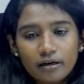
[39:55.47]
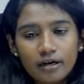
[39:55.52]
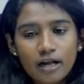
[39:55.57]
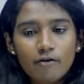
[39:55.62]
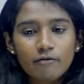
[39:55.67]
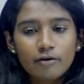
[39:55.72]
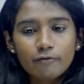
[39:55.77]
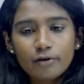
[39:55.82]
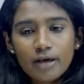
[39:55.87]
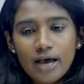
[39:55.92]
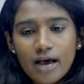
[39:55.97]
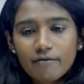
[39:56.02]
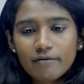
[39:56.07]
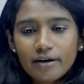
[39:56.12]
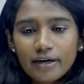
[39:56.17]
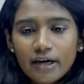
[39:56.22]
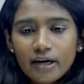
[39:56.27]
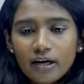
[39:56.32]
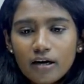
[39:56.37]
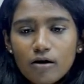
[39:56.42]
now if you have
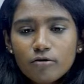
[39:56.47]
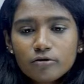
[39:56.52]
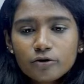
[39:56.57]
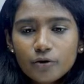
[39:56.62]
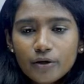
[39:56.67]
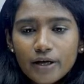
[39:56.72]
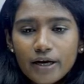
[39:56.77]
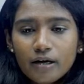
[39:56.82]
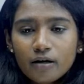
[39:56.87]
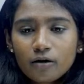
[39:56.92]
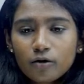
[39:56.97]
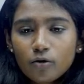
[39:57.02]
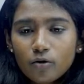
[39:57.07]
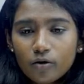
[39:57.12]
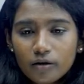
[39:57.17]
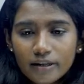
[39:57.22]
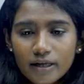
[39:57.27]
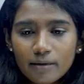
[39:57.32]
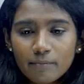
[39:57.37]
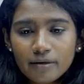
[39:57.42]
any doubts, you can
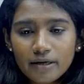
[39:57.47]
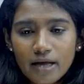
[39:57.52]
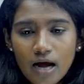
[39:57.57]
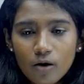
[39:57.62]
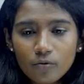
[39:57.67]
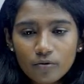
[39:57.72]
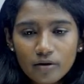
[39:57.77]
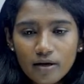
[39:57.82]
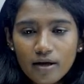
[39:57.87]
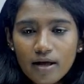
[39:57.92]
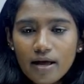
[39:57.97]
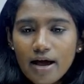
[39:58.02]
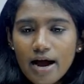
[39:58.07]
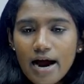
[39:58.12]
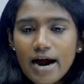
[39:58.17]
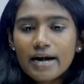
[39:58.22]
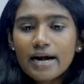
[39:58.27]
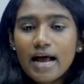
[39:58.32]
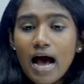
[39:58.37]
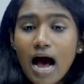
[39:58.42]
note them down
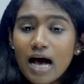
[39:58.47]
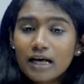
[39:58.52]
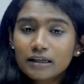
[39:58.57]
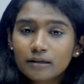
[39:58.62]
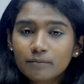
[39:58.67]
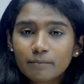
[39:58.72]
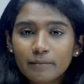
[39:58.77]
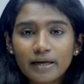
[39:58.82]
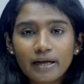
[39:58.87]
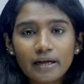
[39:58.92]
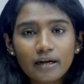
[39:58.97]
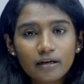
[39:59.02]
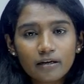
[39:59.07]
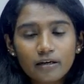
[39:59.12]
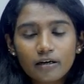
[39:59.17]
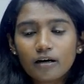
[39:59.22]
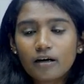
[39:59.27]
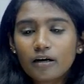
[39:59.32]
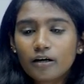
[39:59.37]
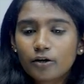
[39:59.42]
and ask me
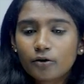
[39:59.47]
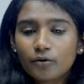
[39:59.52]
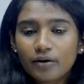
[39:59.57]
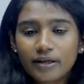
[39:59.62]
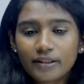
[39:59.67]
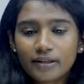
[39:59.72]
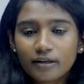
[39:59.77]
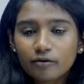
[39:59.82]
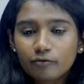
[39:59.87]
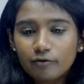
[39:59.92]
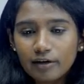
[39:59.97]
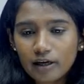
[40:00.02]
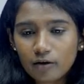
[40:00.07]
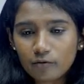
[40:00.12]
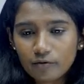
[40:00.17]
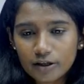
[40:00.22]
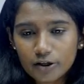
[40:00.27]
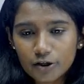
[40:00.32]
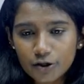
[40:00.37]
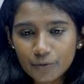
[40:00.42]
during that
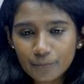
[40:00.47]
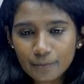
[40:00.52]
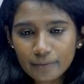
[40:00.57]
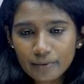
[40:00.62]
quiz.